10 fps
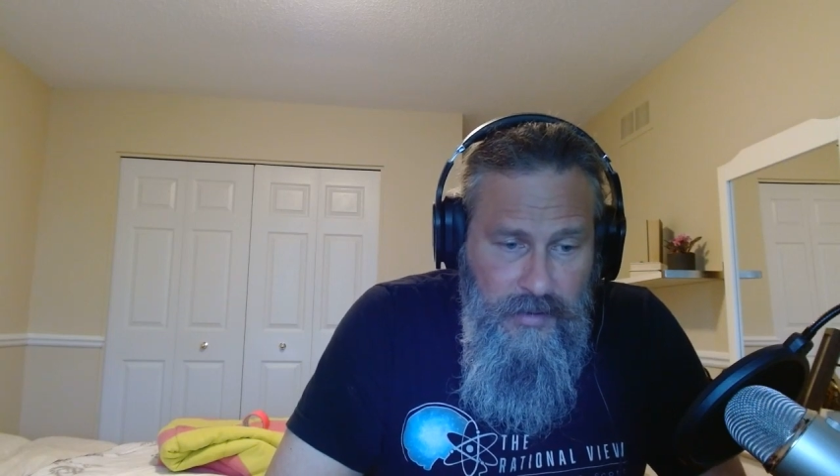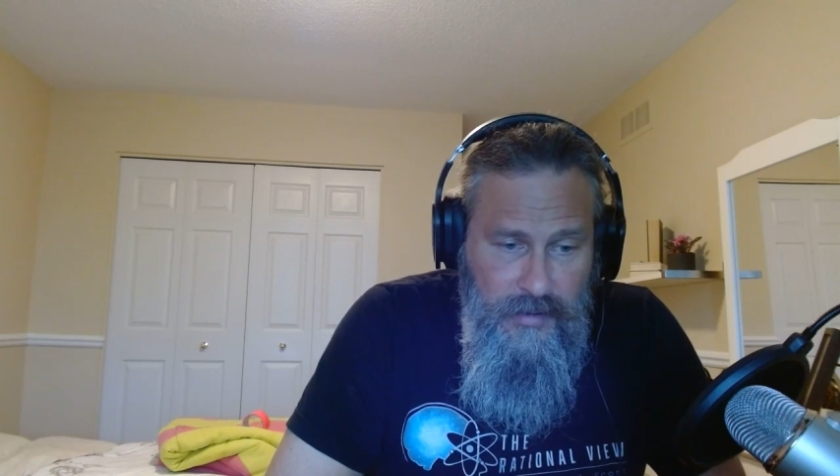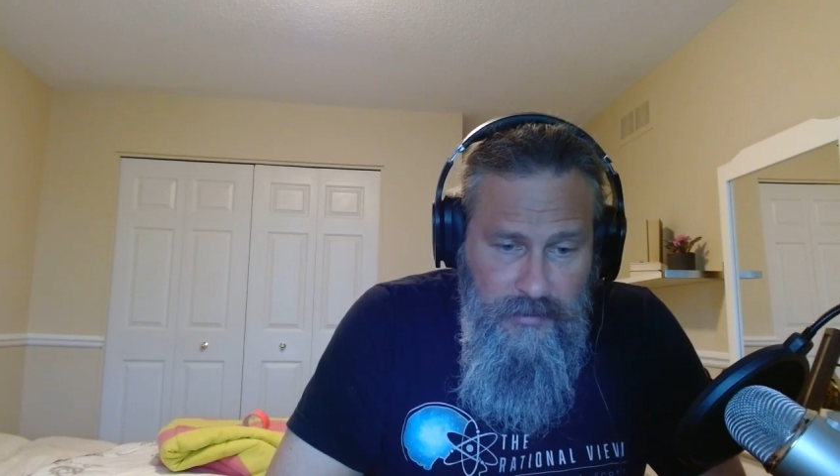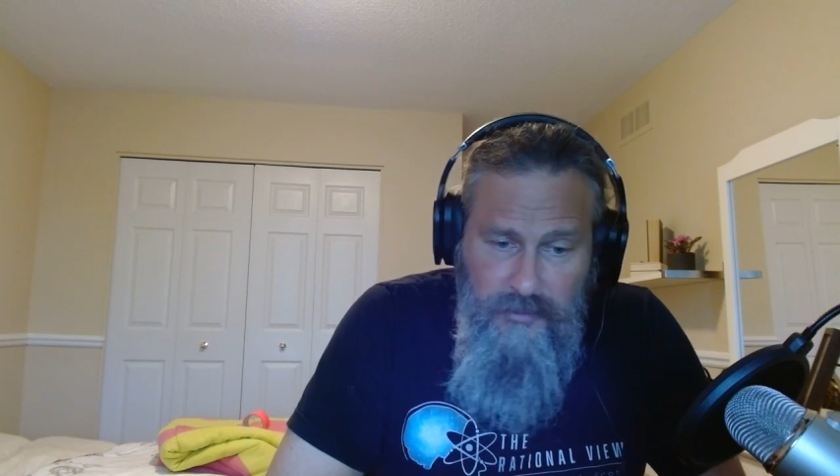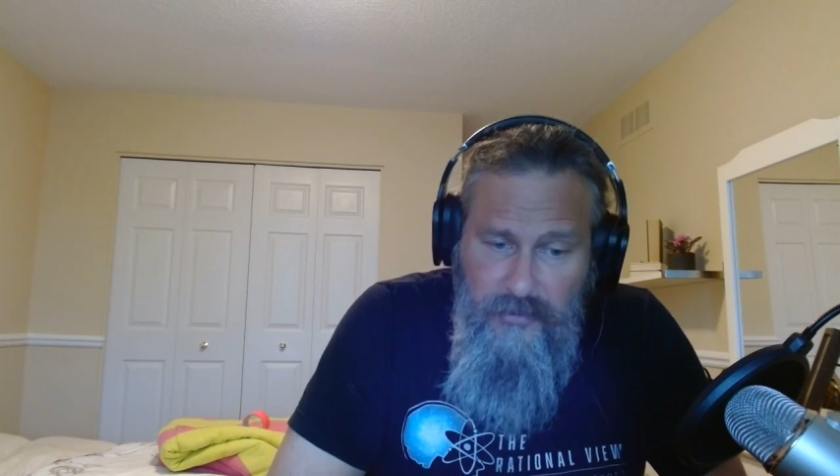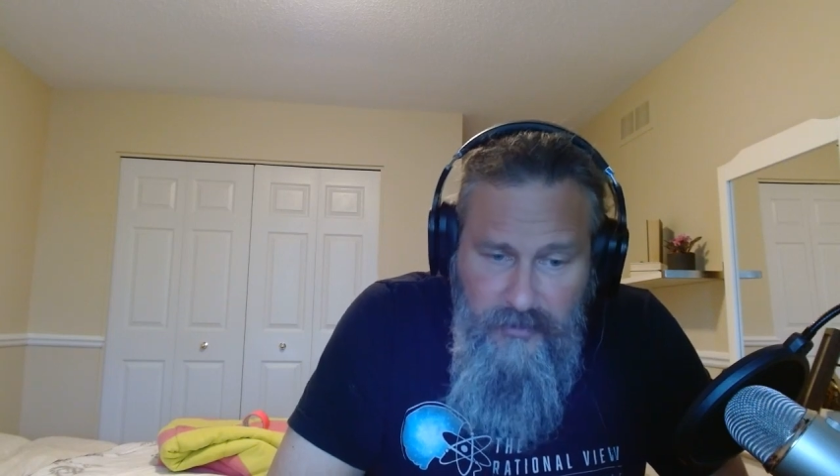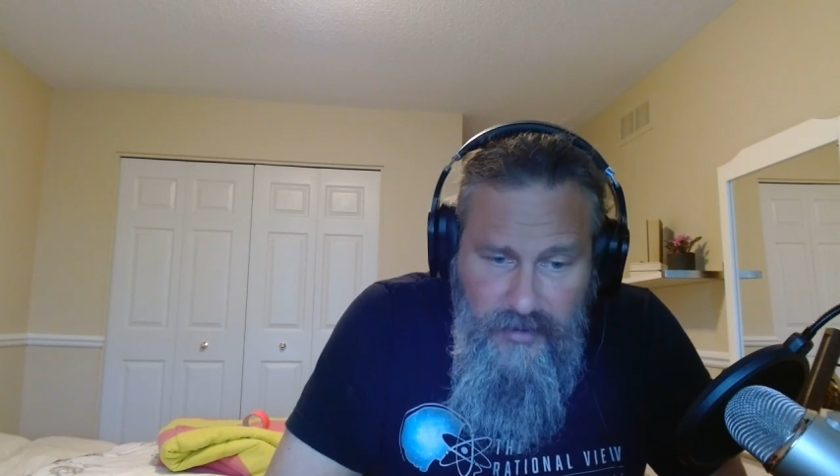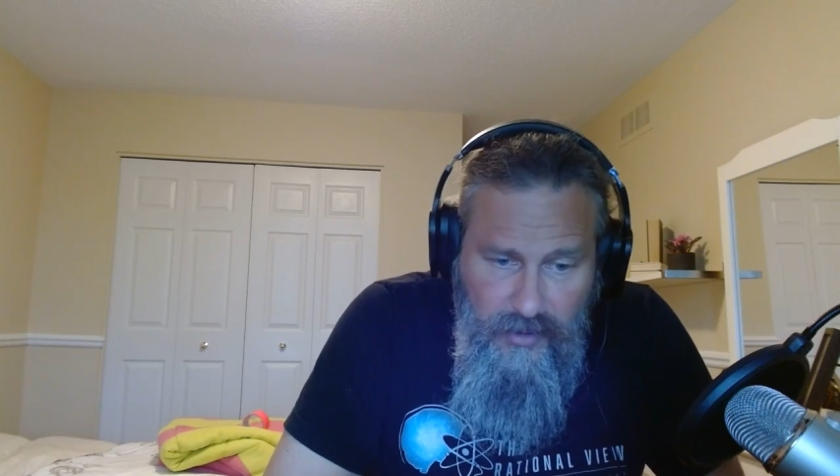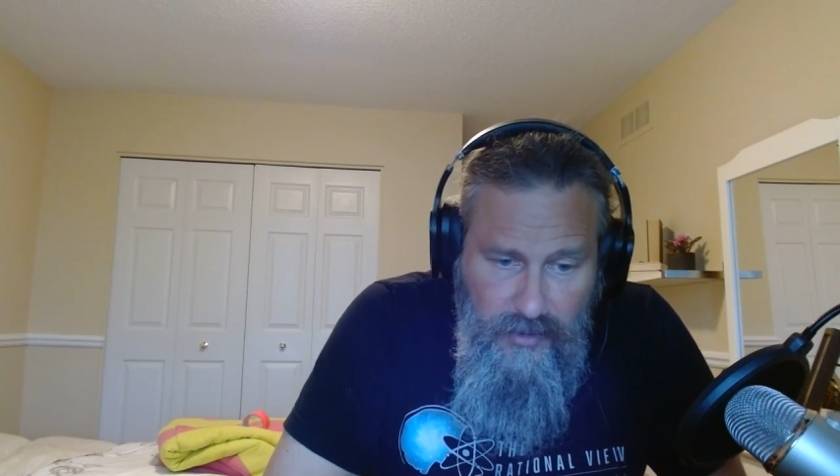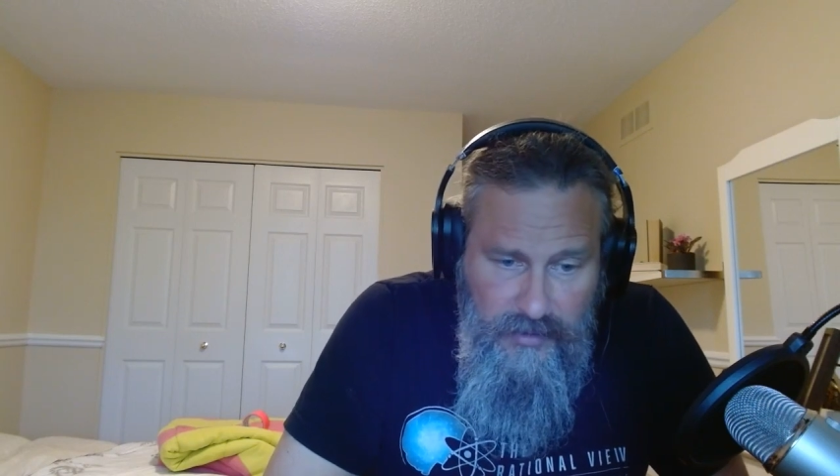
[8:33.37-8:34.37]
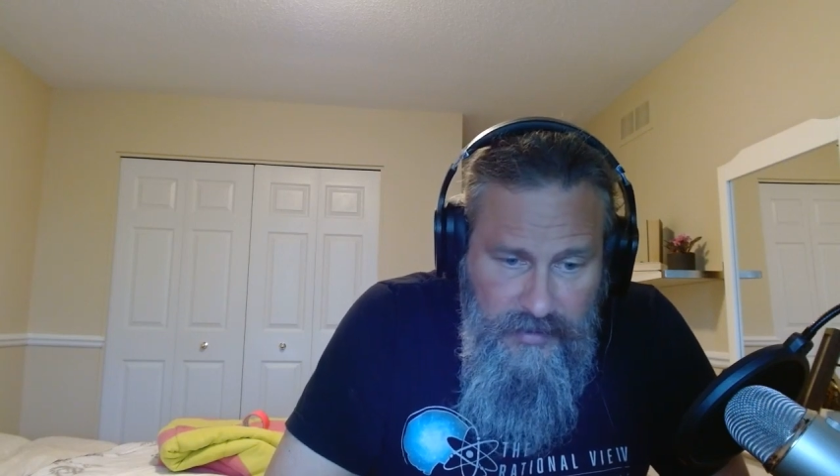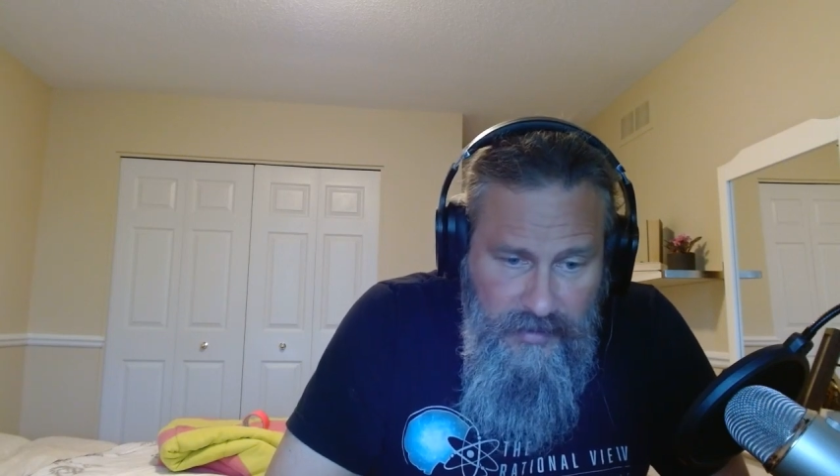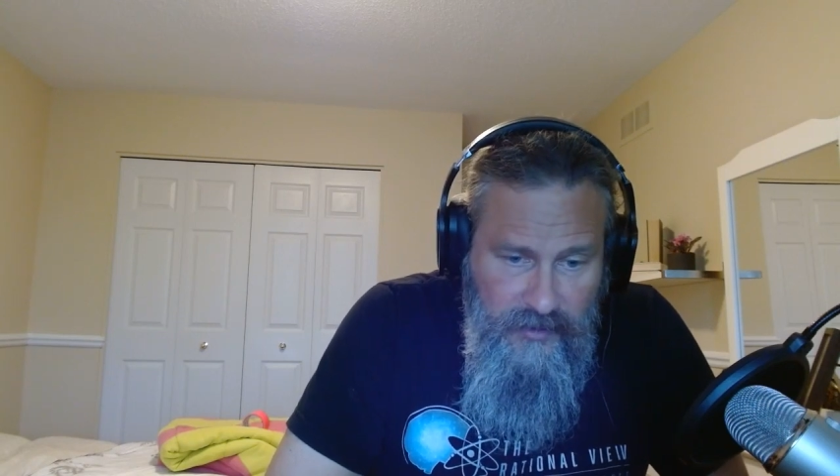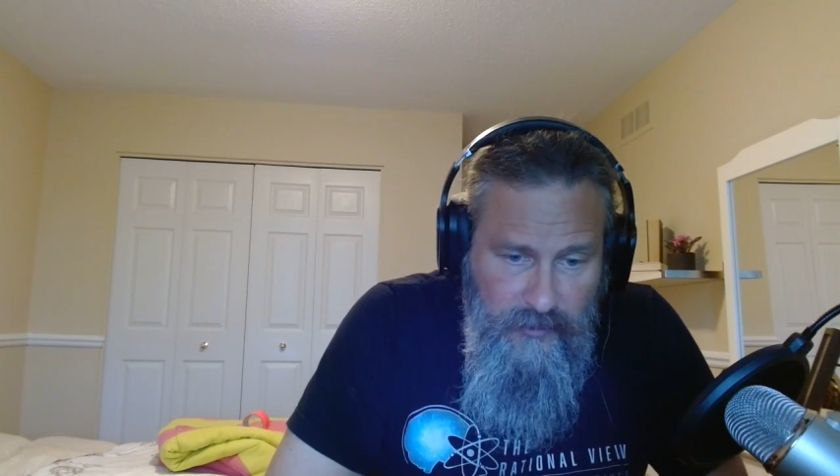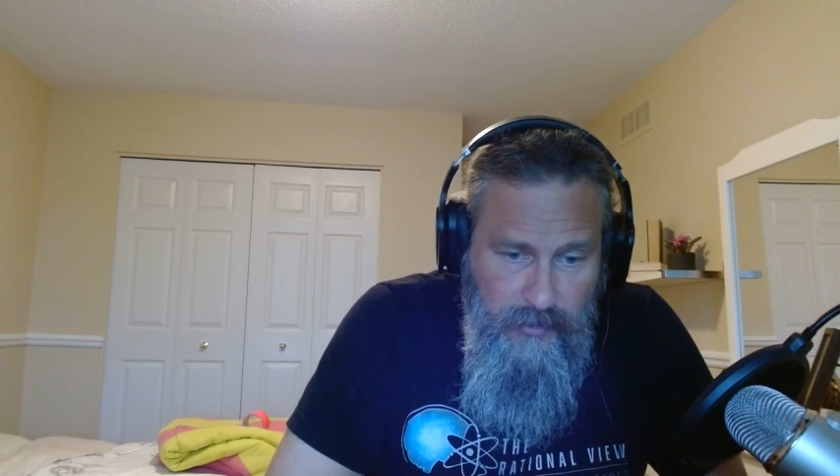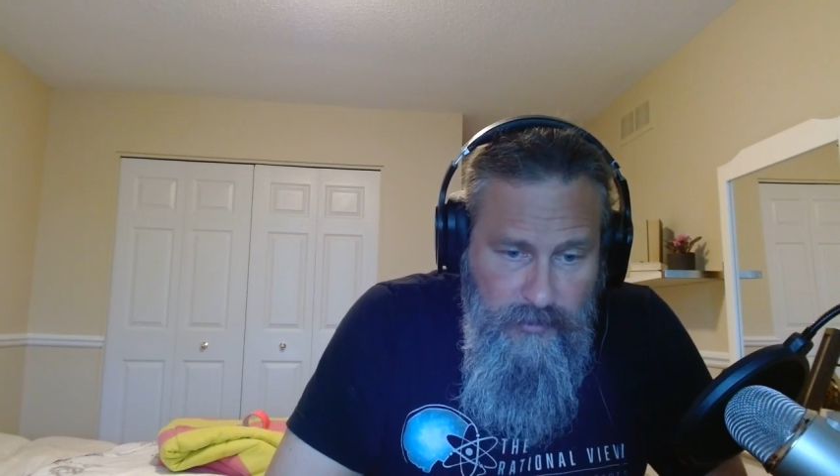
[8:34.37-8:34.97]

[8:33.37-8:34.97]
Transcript: you know, it's very early days,